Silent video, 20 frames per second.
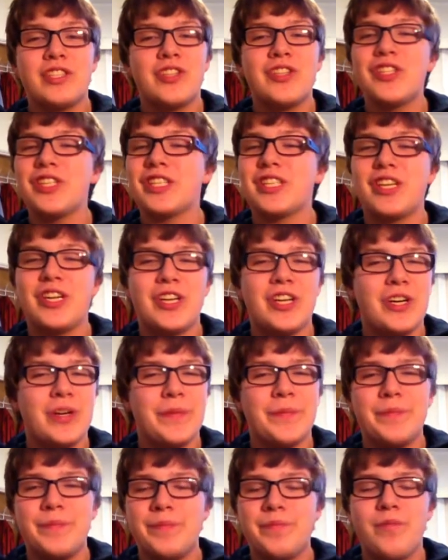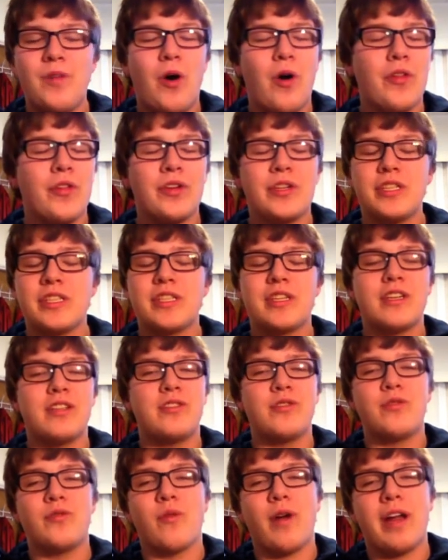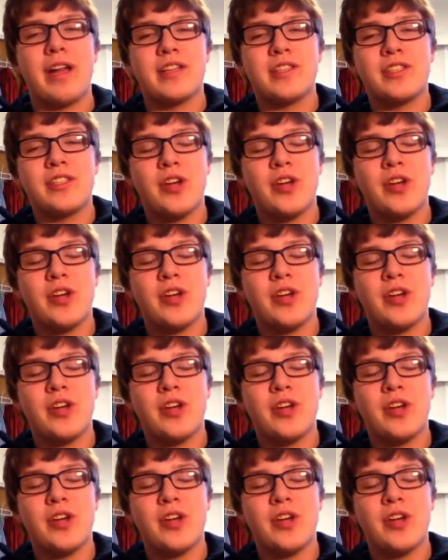They're just gonna do great.